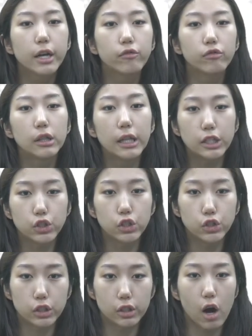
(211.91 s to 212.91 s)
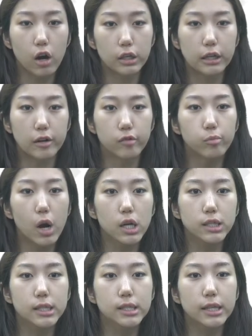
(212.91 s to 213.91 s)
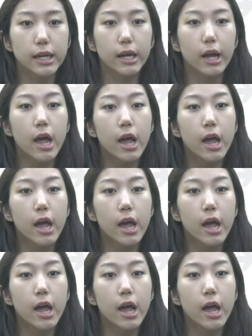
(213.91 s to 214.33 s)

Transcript: in relation to cognitive processing,